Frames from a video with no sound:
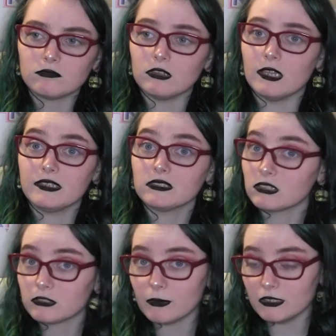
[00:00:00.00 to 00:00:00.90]
less
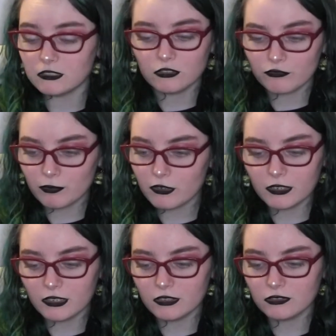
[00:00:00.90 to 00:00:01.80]
expensive
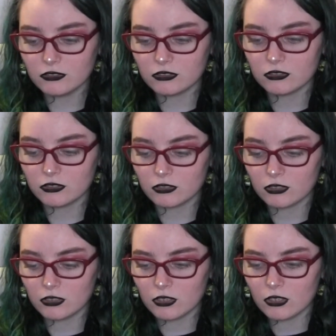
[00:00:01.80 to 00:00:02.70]
brands,
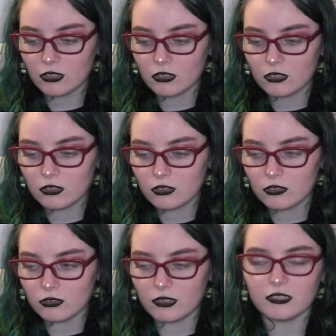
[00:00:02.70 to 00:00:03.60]

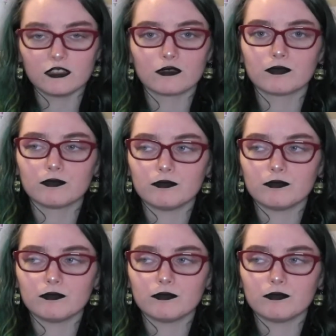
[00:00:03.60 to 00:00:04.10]
they just